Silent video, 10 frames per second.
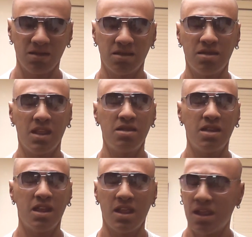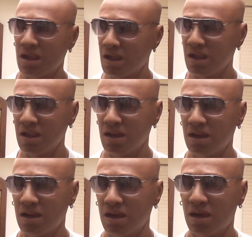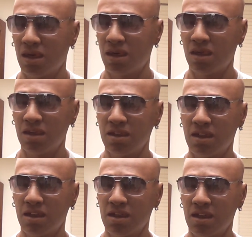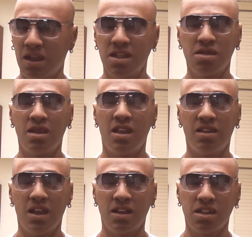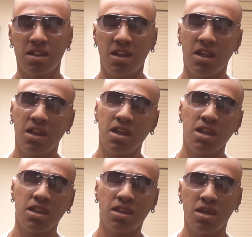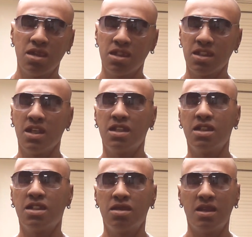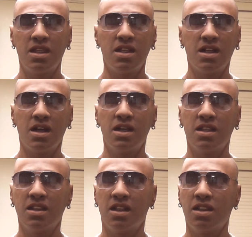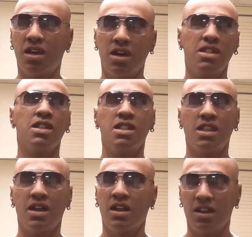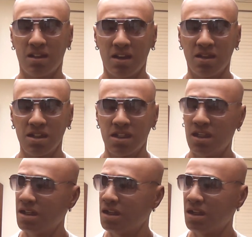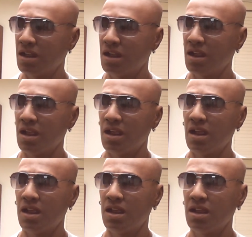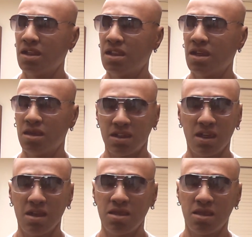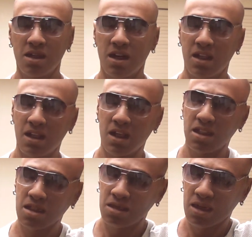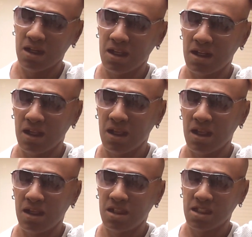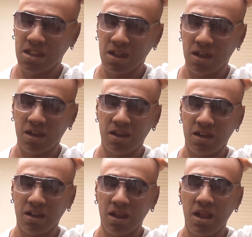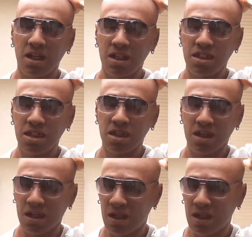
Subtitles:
maybe a old SPFX. Those tended to be cut the largest that I had ever seen, and there were times when I had to put in a single 8-inch,